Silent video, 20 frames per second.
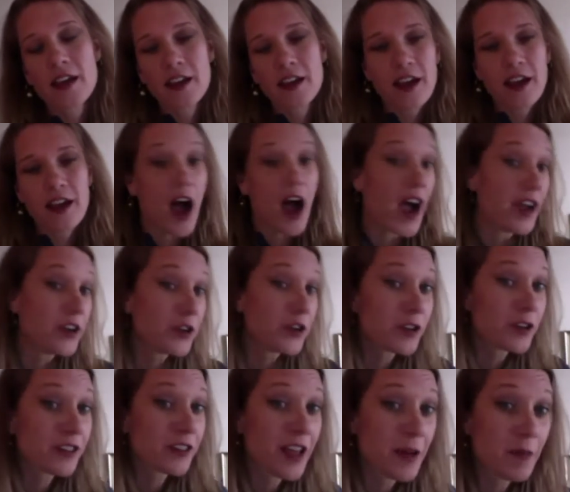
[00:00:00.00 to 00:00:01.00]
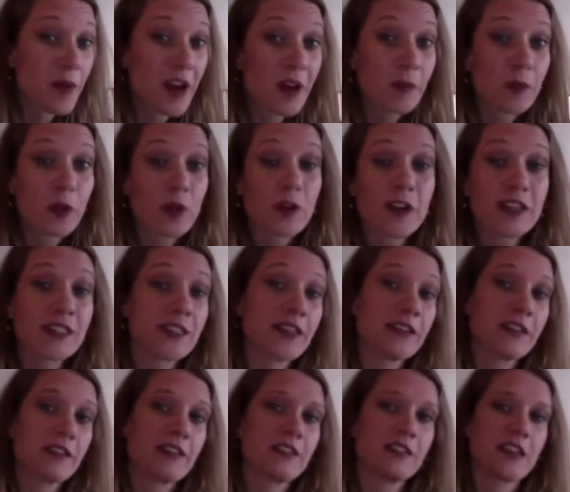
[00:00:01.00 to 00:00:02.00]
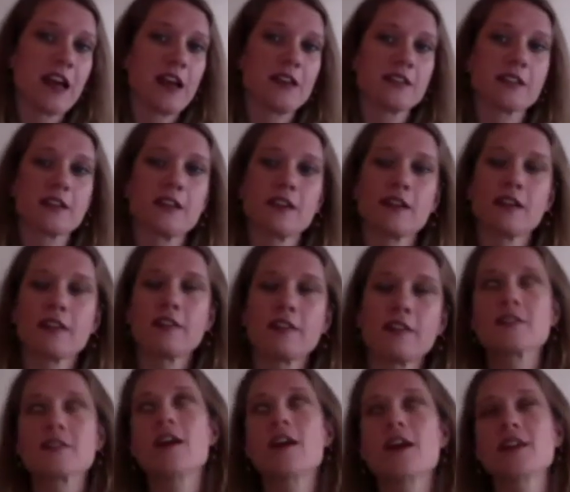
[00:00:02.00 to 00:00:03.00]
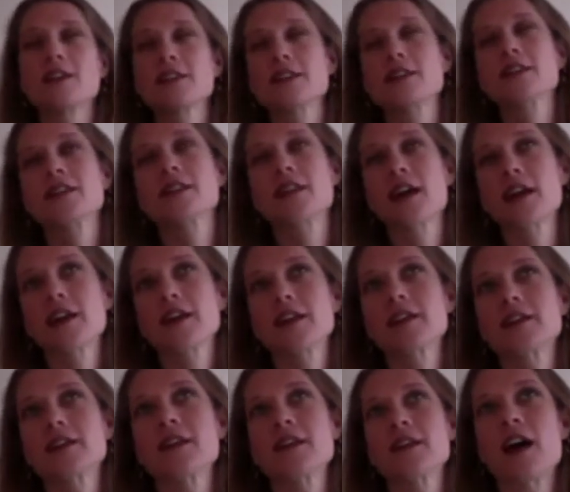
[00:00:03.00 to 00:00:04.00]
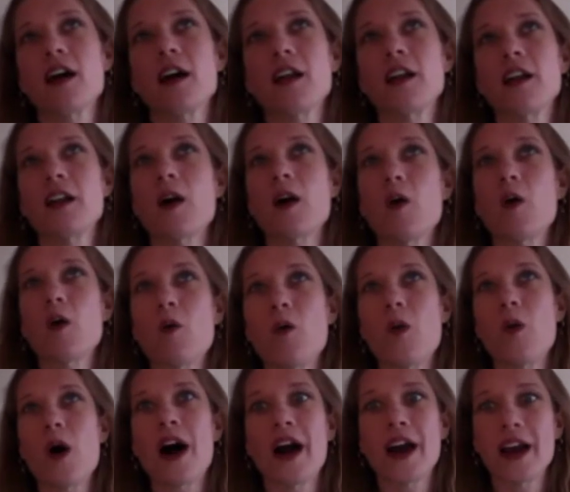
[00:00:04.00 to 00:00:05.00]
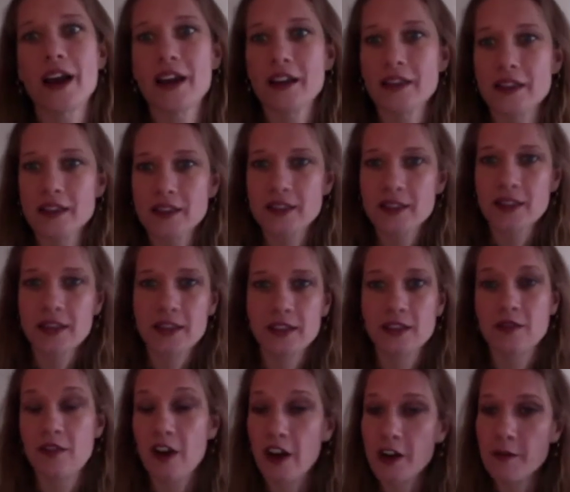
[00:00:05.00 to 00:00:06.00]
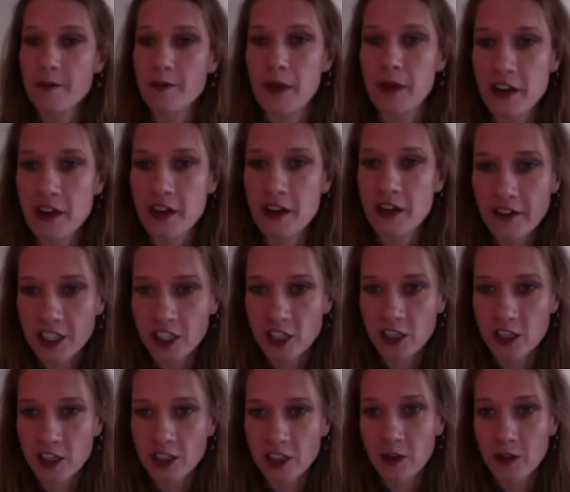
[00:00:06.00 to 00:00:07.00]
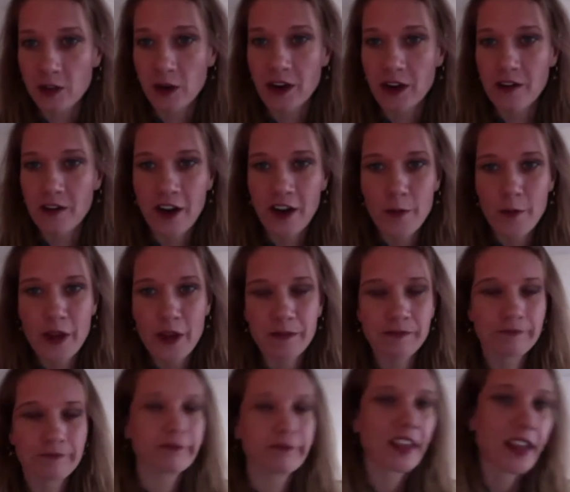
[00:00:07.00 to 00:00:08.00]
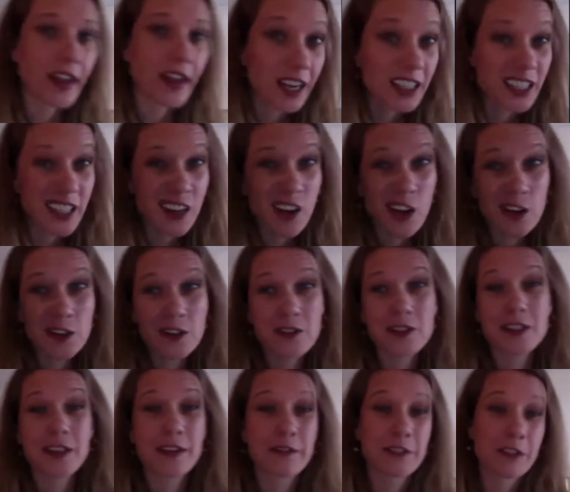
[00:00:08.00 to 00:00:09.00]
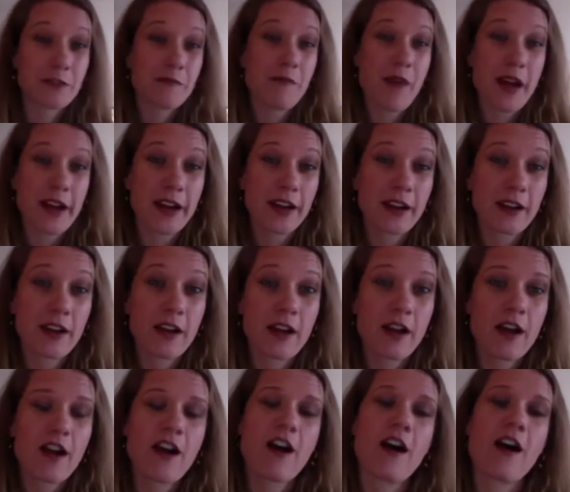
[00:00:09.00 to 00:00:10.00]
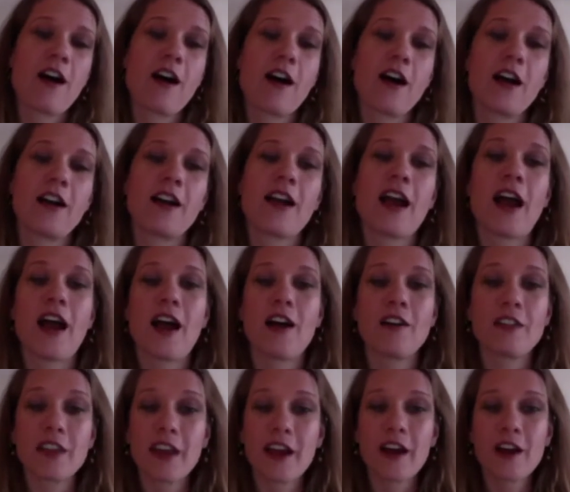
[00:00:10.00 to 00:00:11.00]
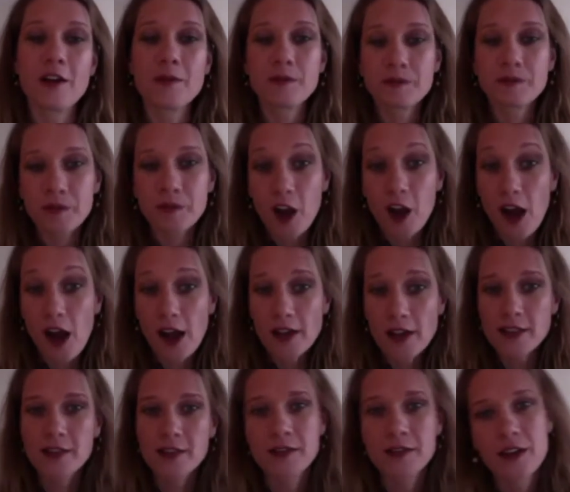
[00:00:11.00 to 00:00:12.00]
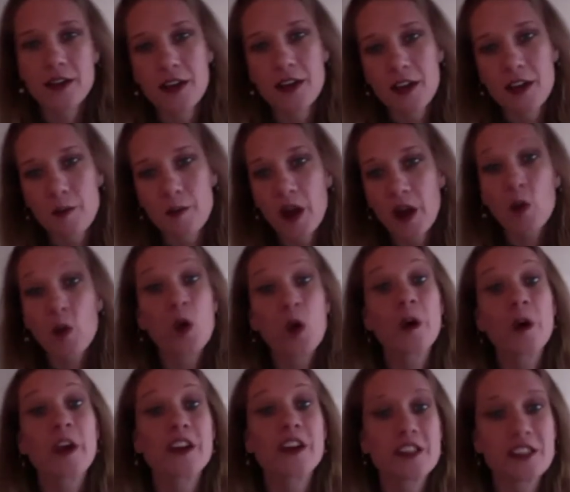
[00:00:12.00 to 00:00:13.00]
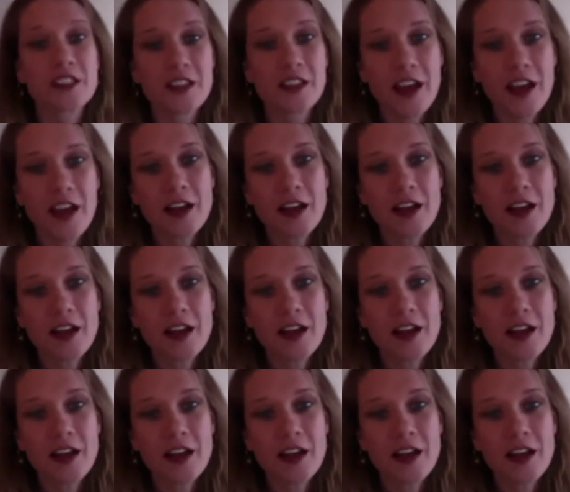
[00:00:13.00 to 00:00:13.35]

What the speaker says: I don't let my employees eat at their desk. There's lots of studies on why this is very beneficial to the work environment. It actually also saves you money on healthcare cost, but I won't get into that.